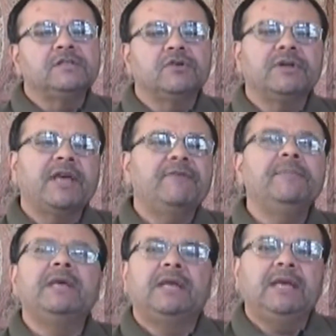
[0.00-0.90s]
so it gave
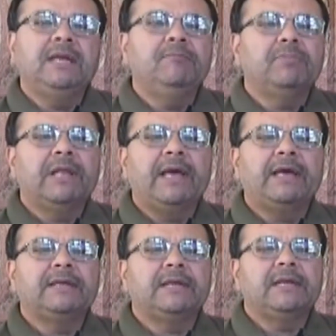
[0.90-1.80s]
me an eating
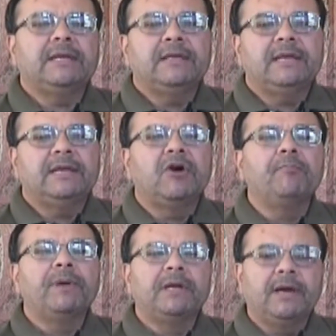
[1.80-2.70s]
plan it, it, it
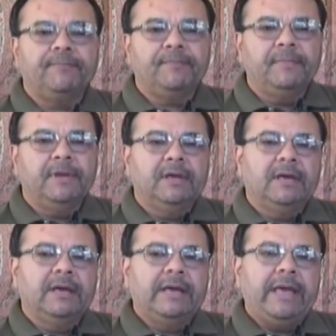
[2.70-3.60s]
opened up
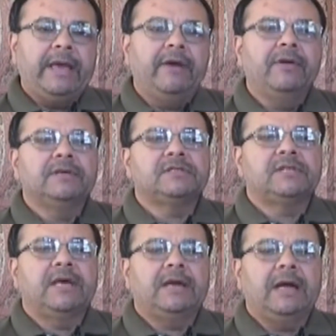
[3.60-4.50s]
areas
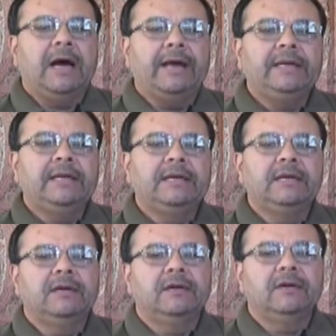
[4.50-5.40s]
that I
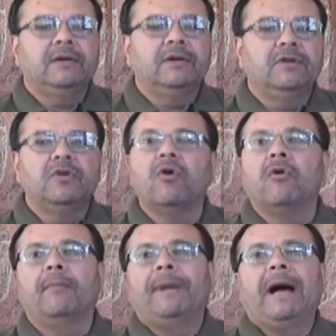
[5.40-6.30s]
didn't
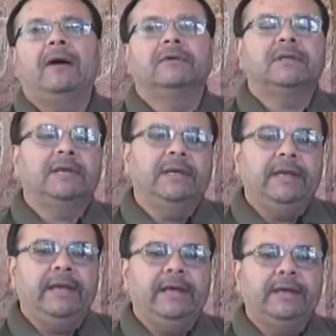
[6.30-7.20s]
know about.
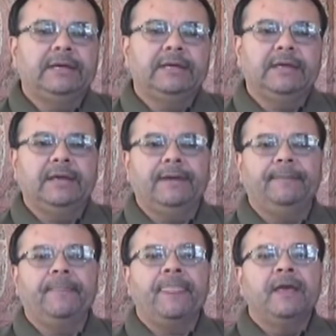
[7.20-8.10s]
And
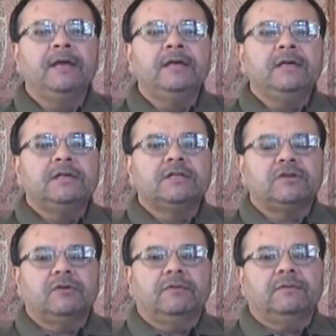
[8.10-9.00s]
um,
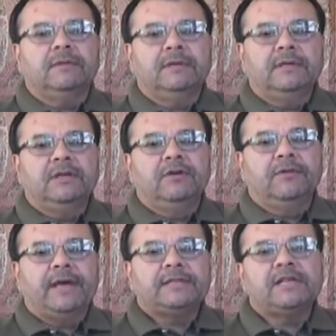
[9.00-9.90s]
so, you know,
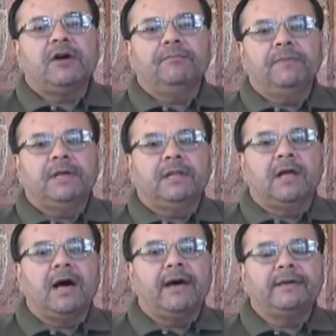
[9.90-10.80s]
that's helped me a
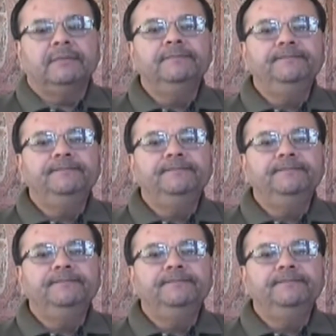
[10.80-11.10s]
lot.